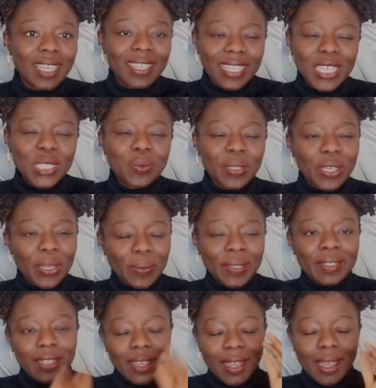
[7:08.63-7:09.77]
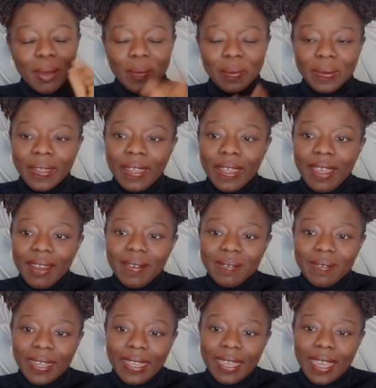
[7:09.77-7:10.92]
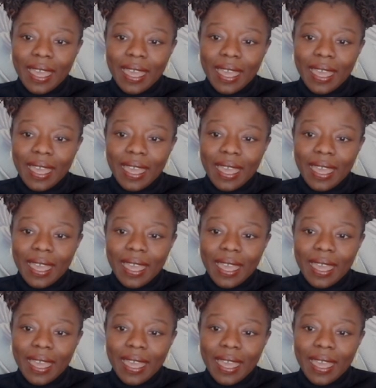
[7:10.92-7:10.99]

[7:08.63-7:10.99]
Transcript: Things were going up, right?